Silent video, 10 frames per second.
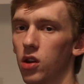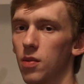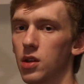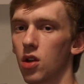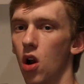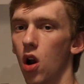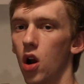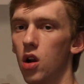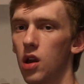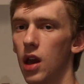them as
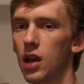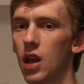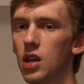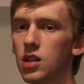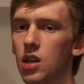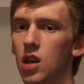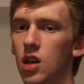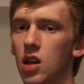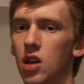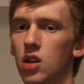hard, I guess.
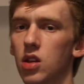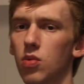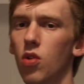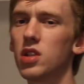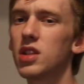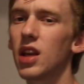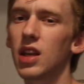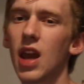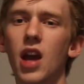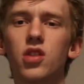They're more just like
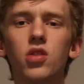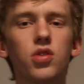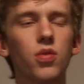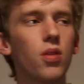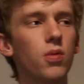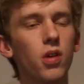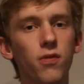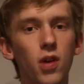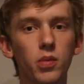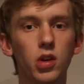casual, so then when you're
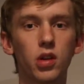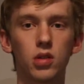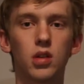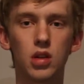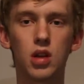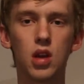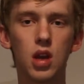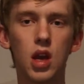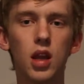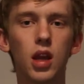filmed, you're
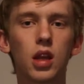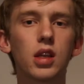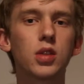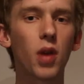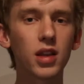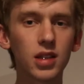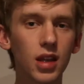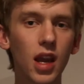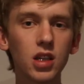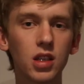in like this
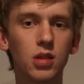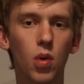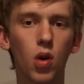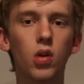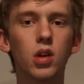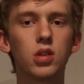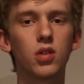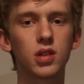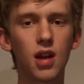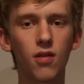presentation mode,
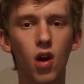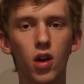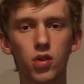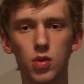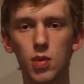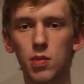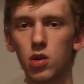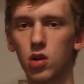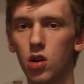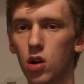so it's kind of hard to
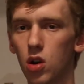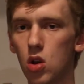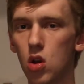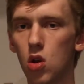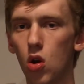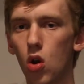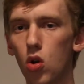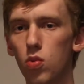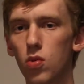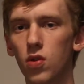remember your
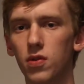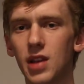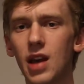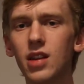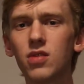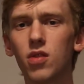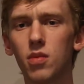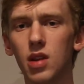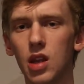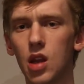own moves, at least for
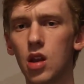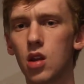me.